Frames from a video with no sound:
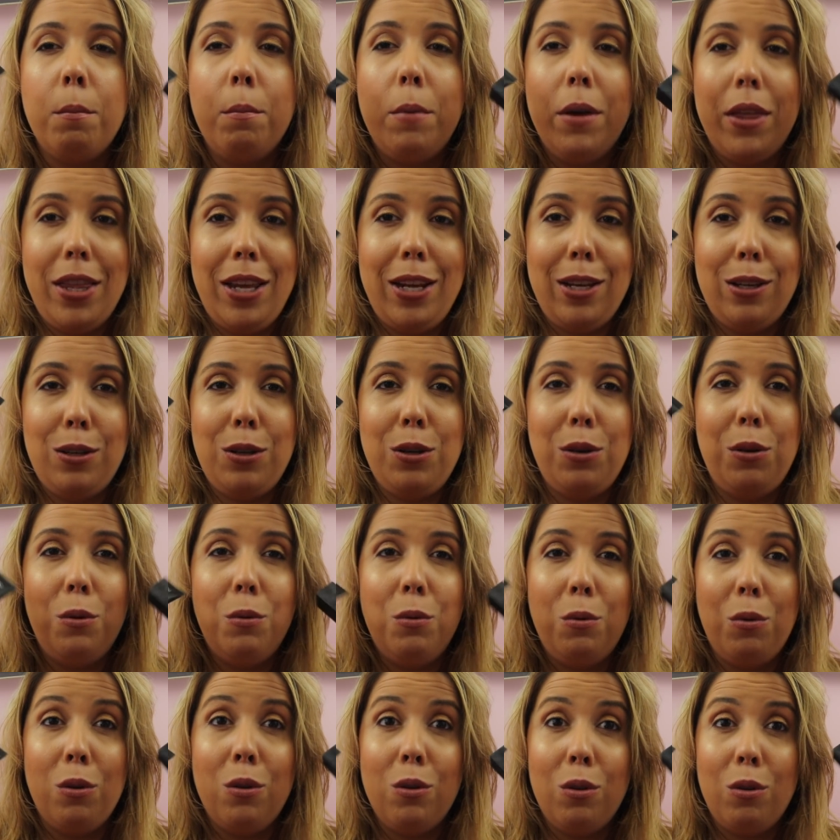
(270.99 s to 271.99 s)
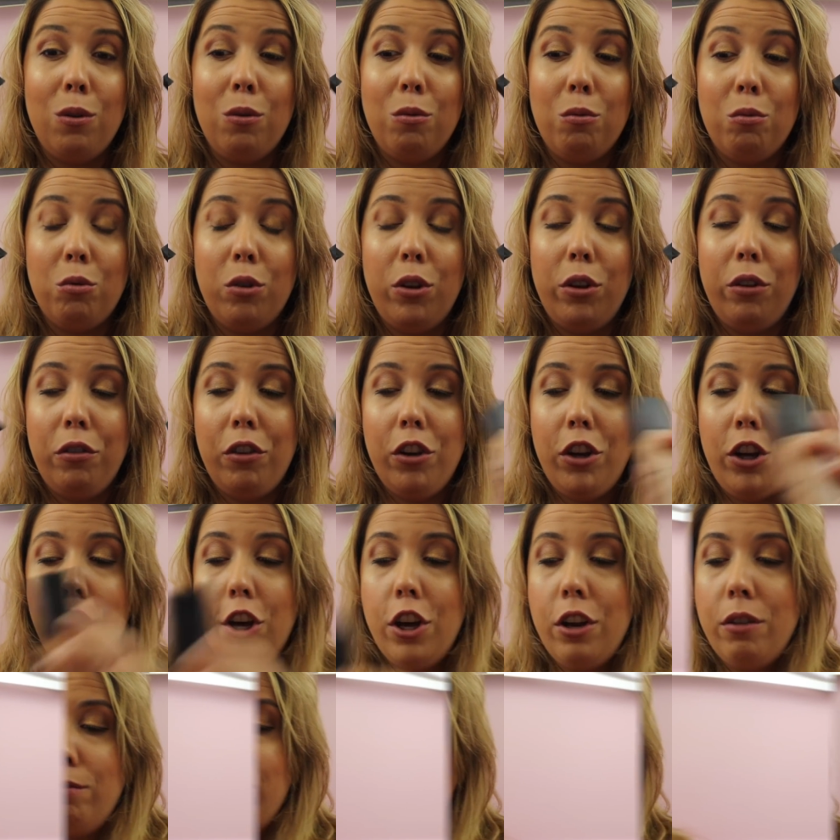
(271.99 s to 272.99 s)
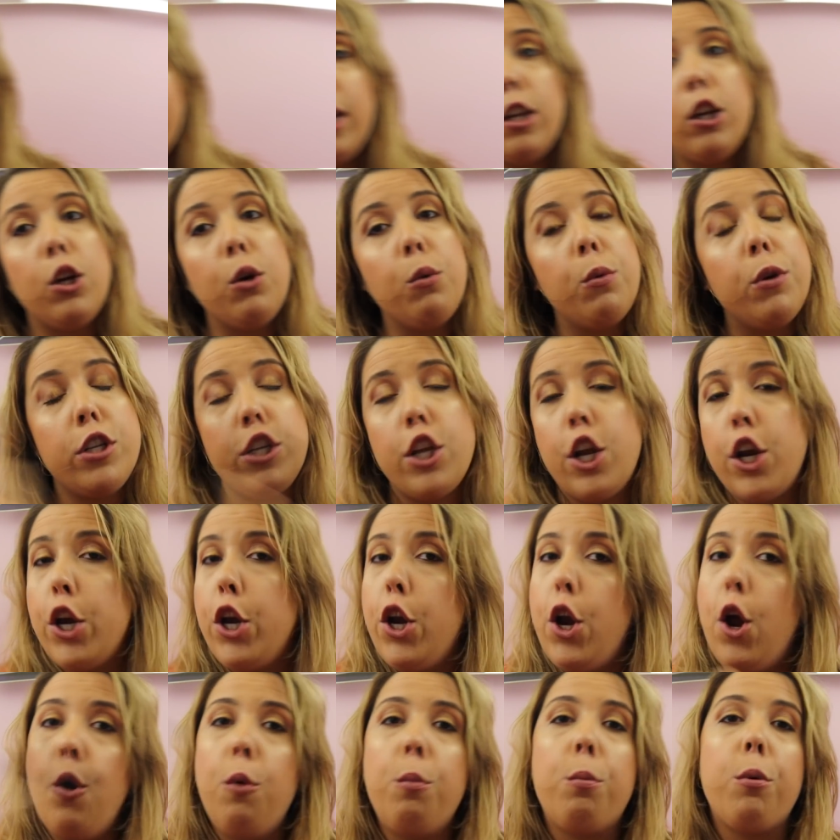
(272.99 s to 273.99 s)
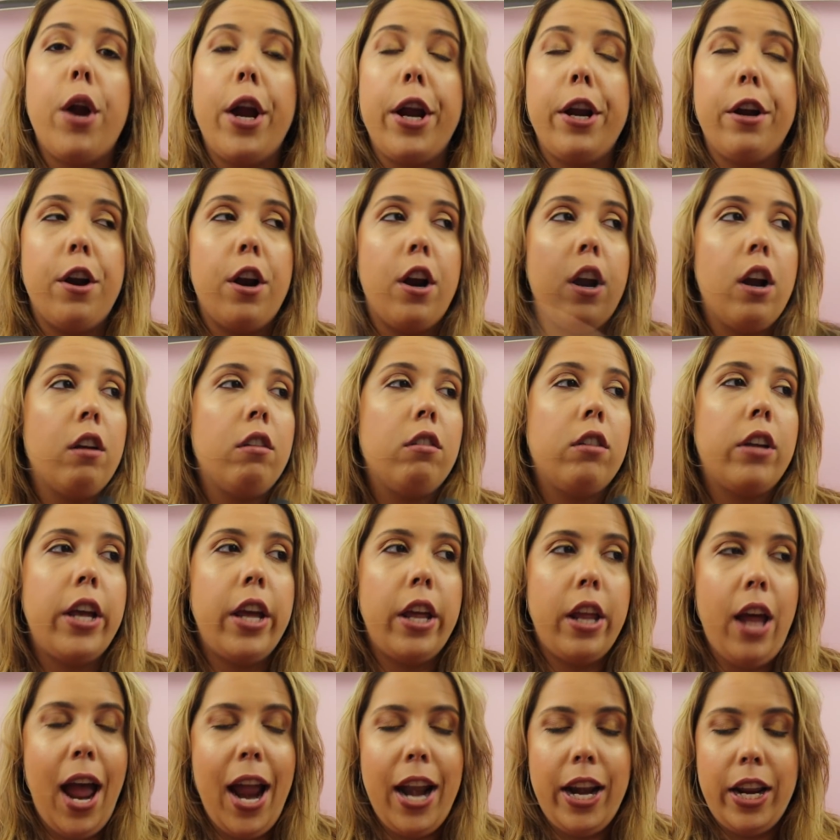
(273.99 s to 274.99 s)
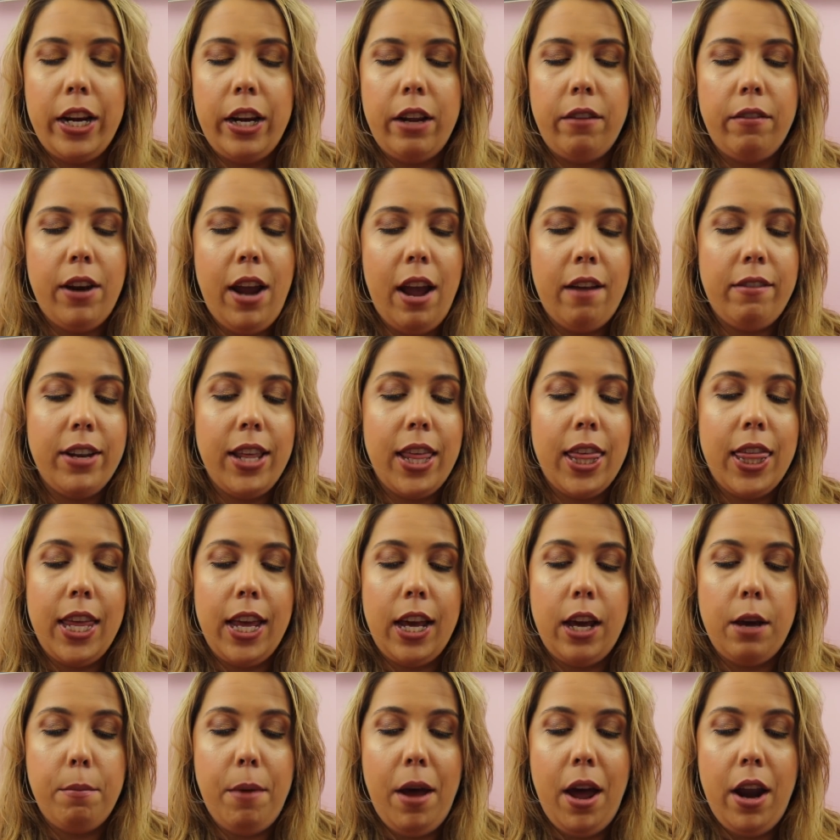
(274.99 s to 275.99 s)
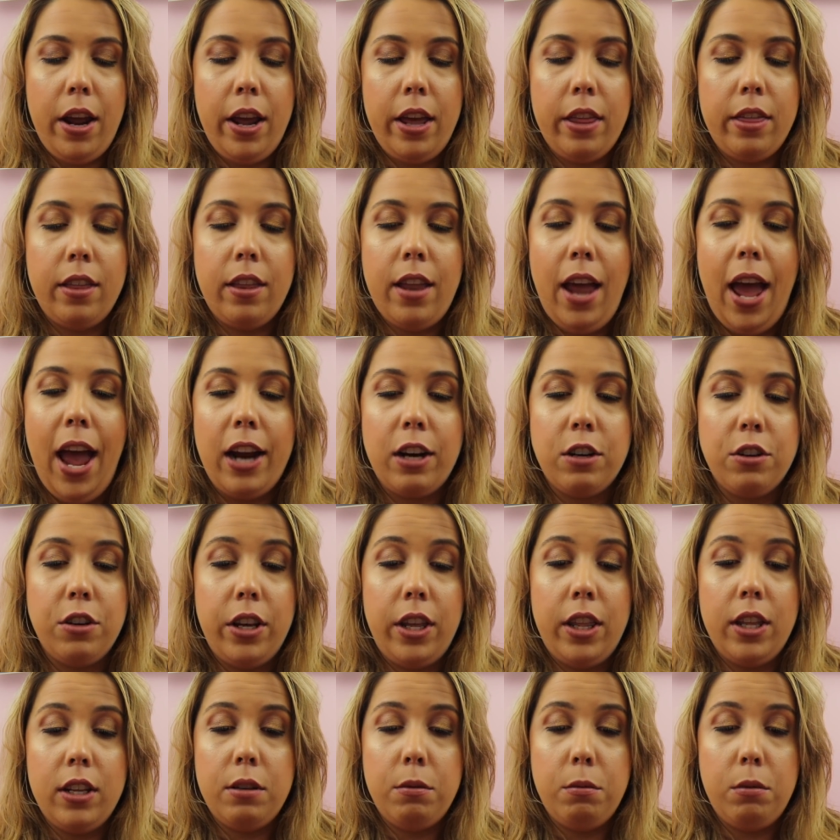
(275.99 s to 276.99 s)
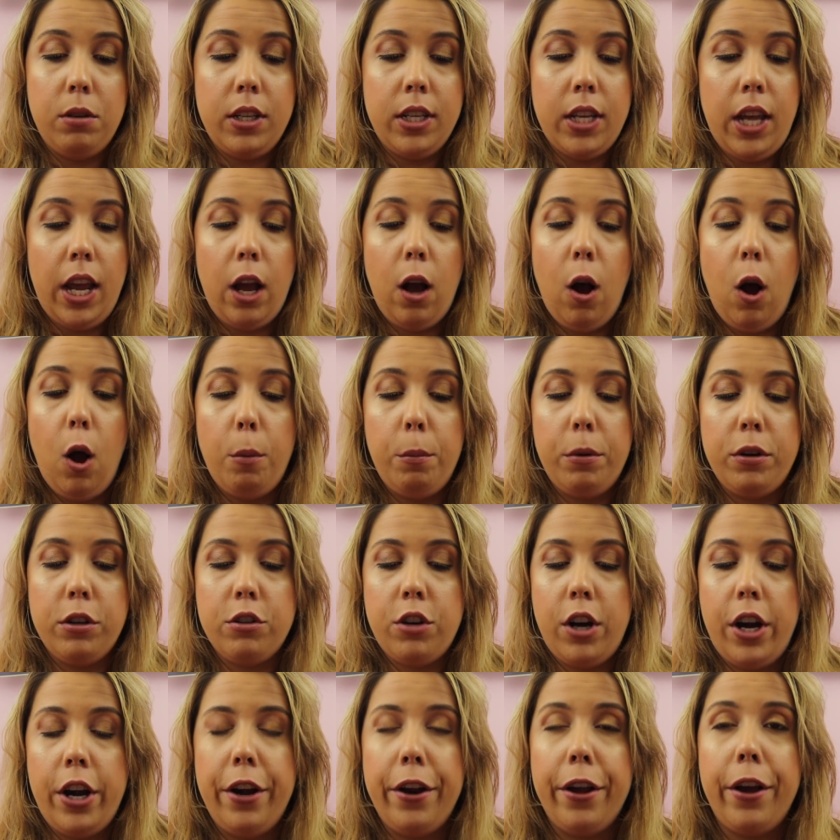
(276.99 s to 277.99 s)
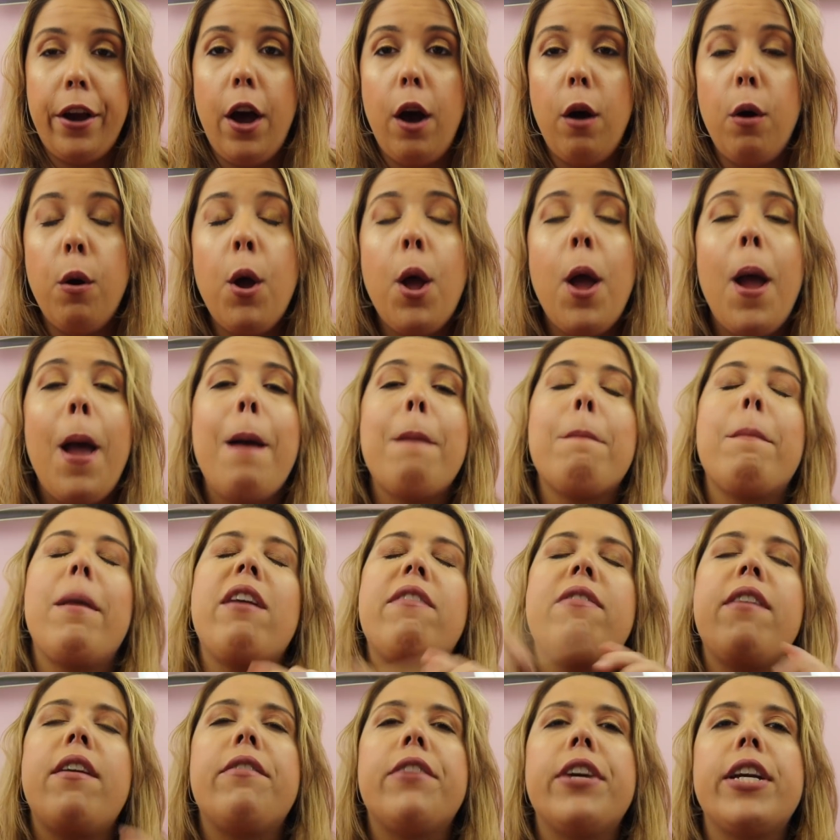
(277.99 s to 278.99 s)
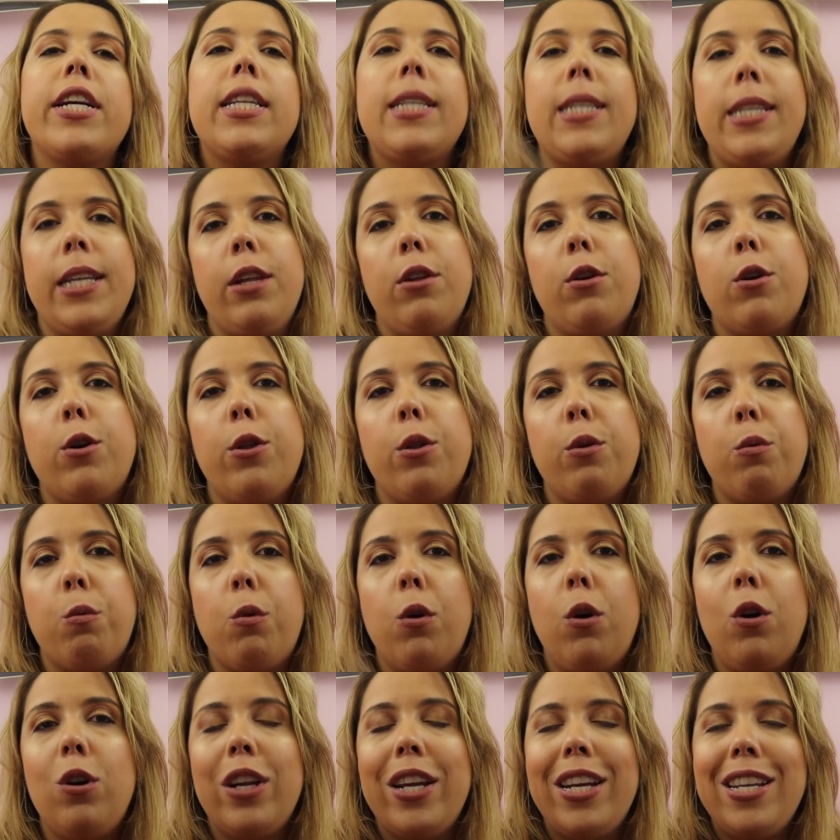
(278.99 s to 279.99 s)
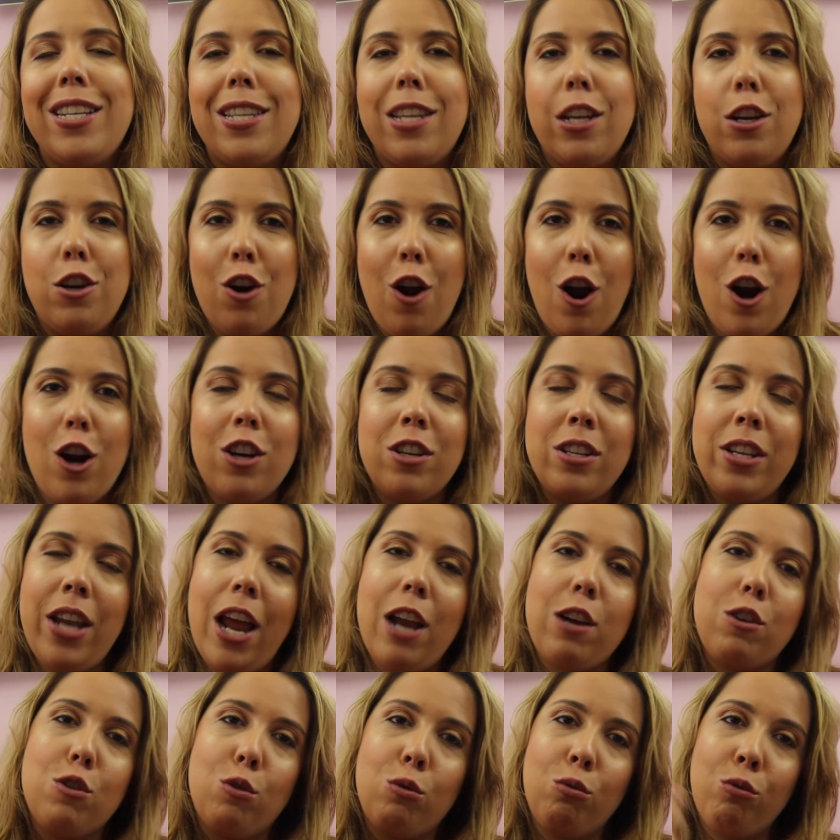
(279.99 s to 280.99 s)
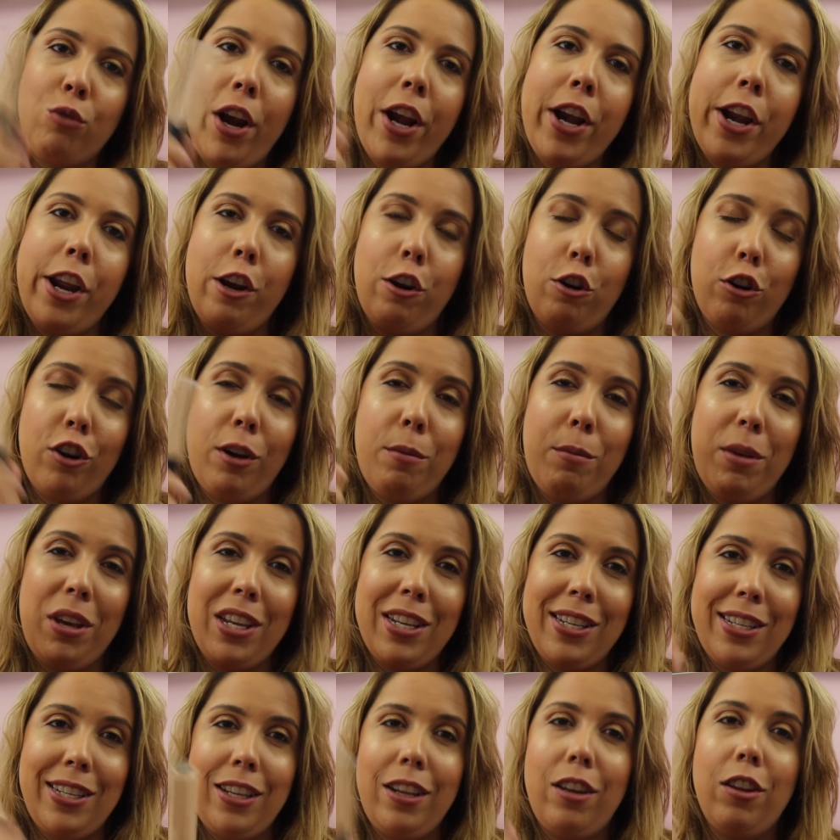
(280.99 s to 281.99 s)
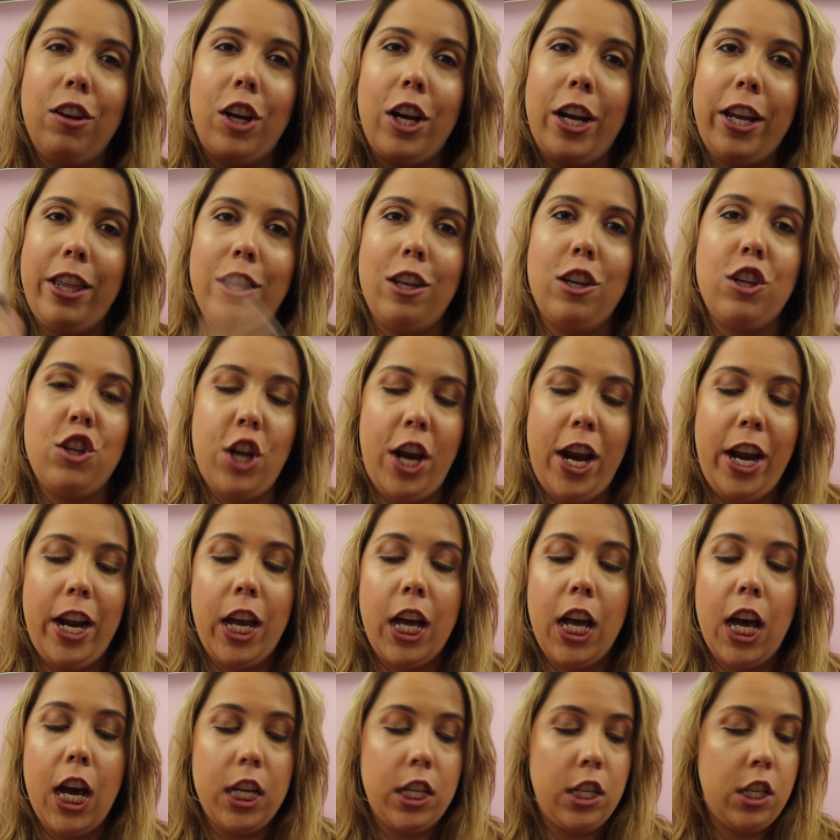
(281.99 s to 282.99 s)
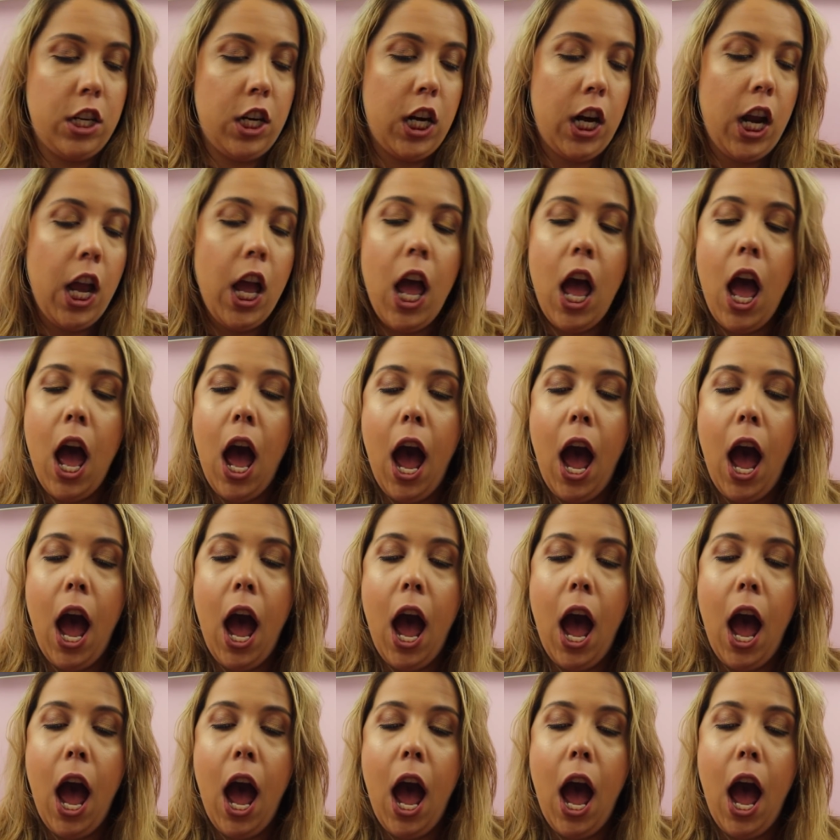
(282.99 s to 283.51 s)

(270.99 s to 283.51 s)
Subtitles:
But these two, really good. Concealer was a no-brainer. I didn't even have to think about it, and actually this one's like almost ready to go. My favorite concealer in the world is the NARS Natural Radiant Creamy Concealer in the shade Custard.